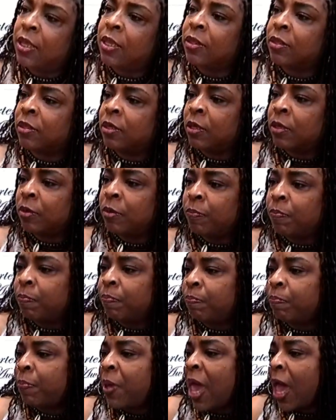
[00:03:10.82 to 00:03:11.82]
the
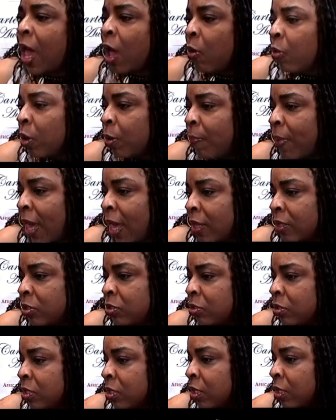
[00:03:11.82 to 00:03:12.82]
power back
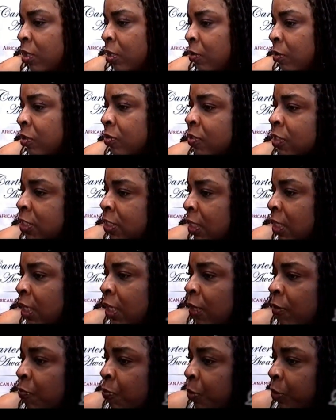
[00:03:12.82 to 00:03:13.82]
to the
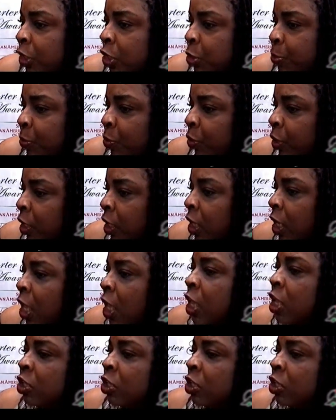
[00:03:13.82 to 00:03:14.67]
City of Bridgeport,